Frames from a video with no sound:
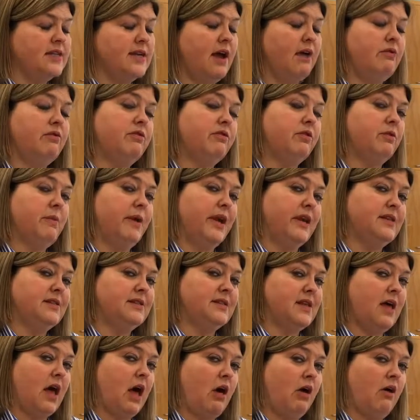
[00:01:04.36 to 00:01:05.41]
down for
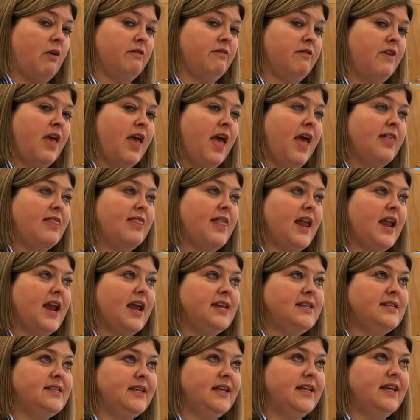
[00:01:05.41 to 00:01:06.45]
myself that
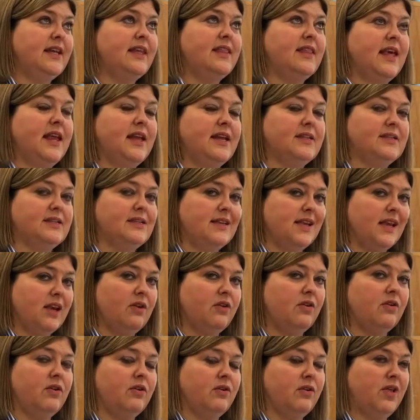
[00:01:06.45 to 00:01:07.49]
idea that a
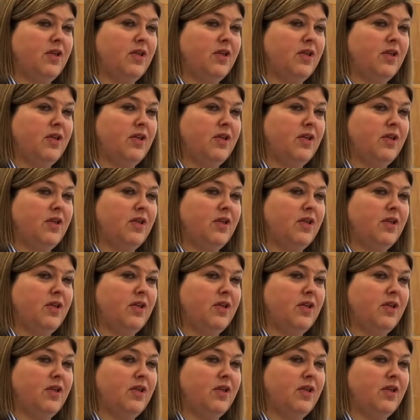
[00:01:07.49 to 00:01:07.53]
single